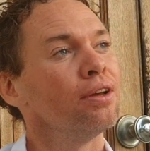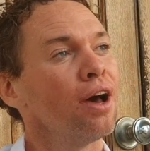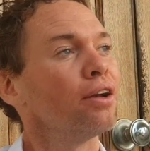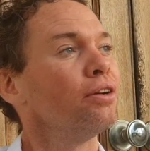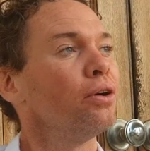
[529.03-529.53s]

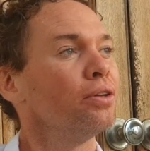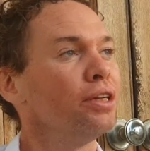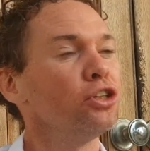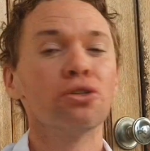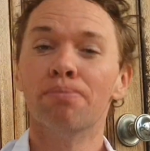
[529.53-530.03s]
I don't know, they
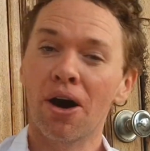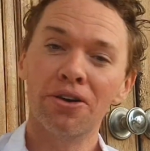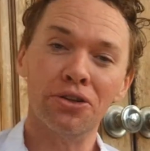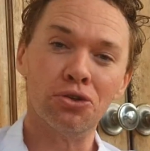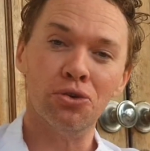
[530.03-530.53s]
just
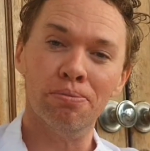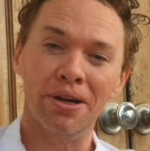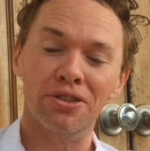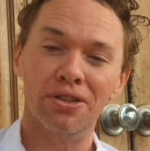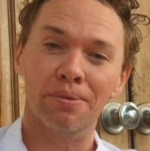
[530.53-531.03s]
mire too
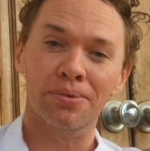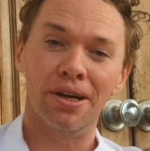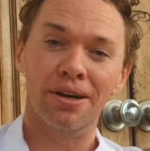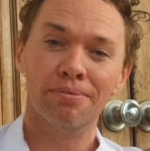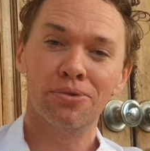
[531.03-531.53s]
much
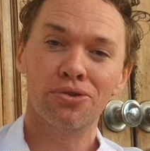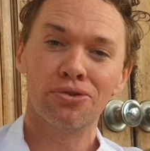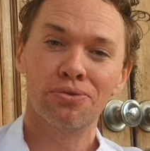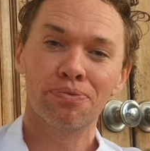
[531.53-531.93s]
sometimes.